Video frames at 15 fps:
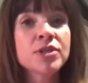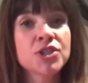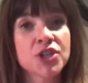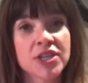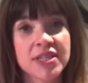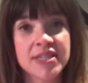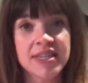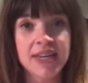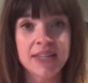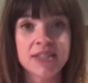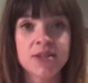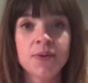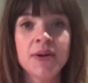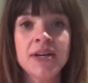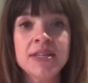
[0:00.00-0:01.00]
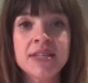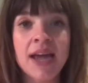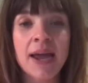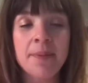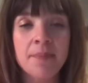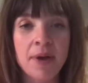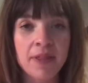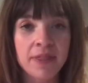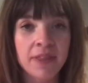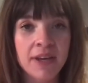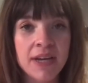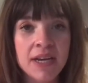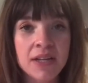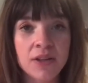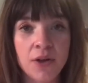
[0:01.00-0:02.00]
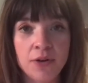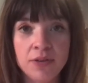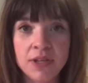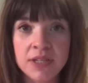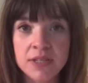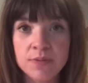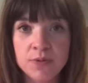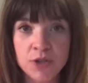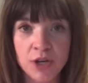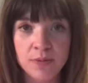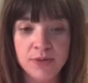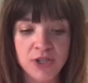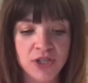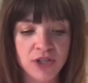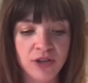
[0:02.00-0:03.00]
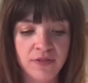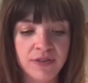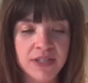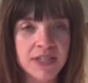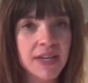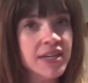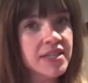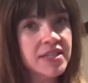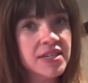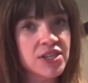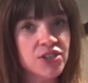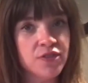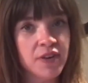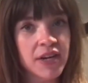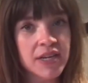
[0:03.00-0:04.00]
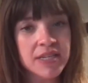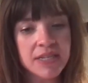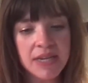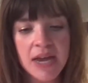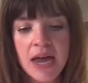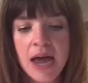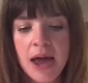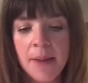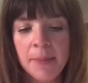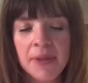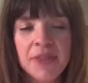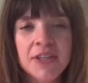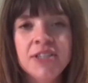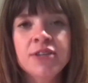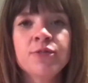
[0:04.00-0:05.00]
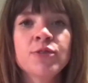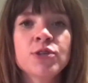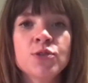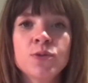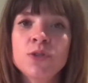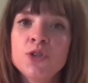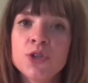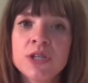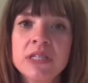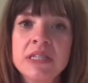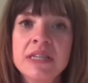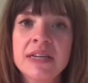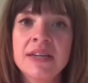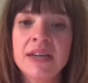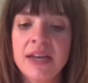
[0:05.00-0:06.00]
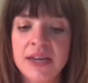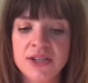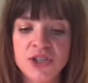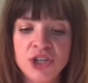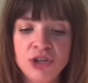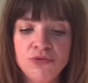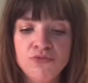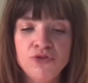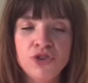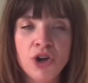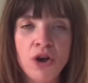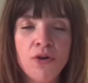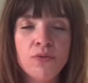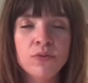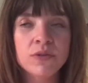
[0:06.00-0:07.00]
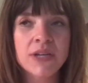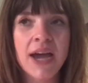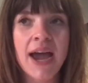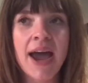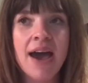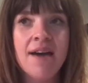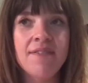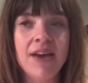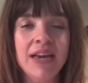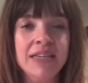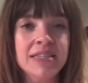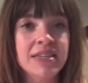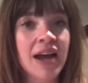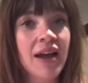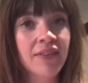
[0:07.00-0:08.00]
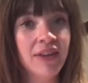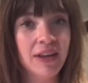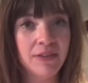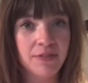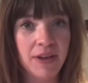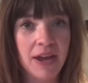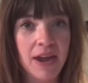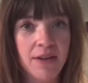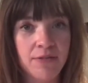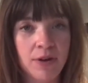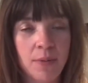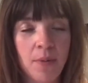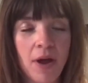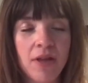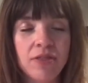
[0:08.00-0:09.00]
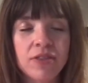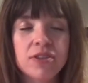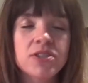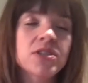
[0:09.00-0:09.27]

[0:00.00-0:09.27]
with Trendsend, so it is a monthly clothing subscription service like Stitch Fix. But the difference with Trendsend is you don't have a styling fee every month.